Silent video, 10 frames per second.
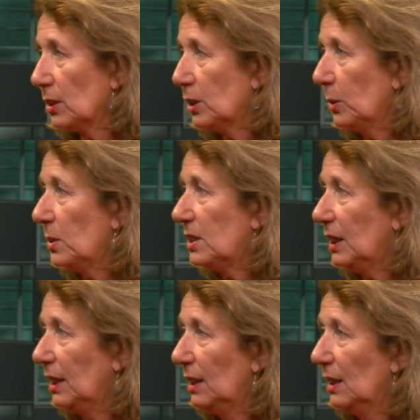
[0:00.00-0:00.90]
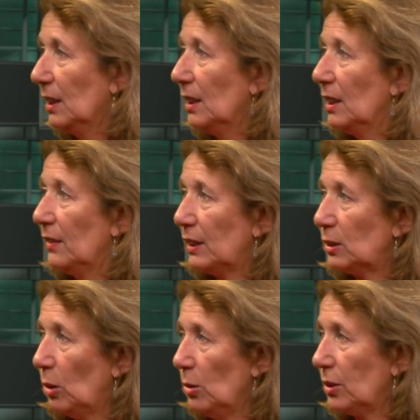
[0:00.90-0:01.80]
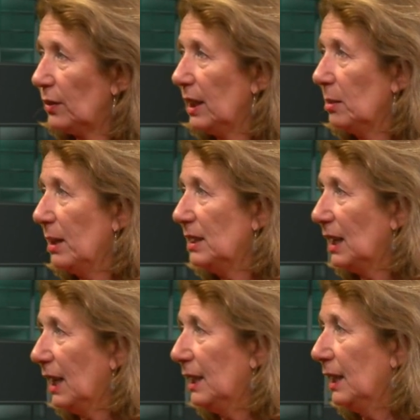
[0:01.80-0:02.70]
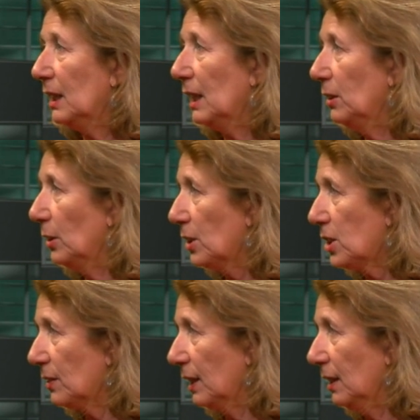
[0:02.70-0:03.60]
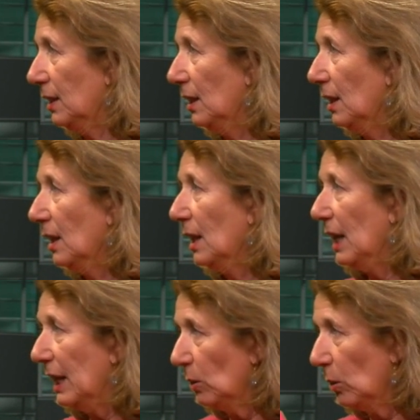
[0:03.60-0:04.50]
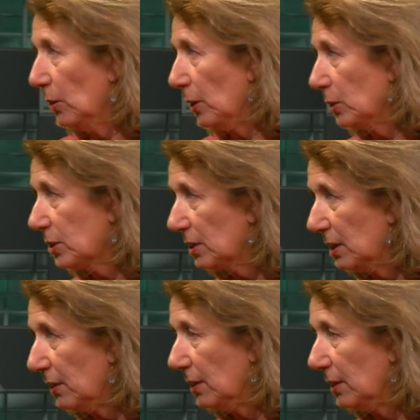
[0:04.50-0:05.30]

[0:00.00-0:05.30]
So you see that conquering, maintaining and nurturing and all those